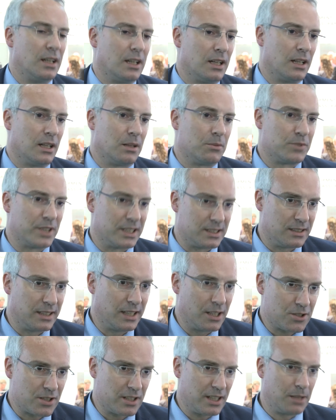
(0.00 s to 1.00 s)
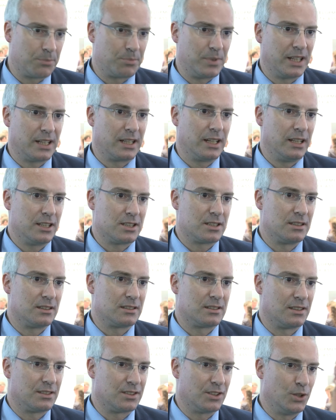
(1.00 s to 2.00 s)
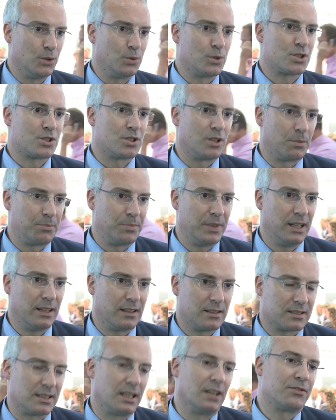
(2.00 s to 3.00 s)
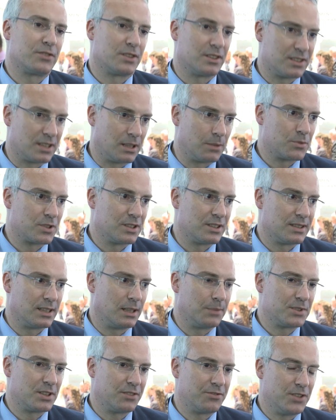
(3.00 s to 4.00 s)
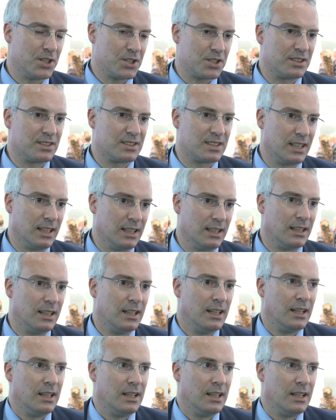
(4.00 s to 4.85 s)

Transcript: um, residential applications is a huge topic, self-consumption, self-sufficiency.